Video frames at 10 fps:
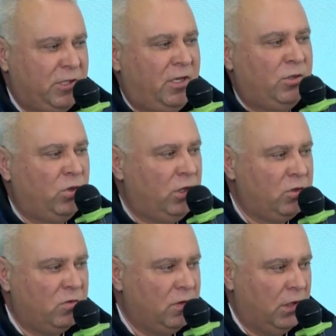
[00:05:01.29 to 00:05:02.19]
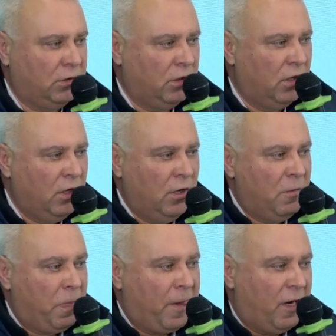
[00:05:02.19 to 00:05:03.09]
So we usually
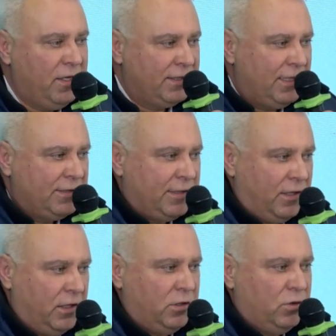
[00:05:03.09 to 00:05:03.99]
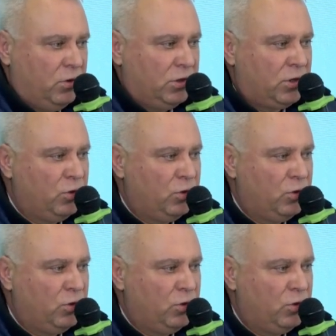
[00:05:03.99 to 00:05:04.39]
differentiate in the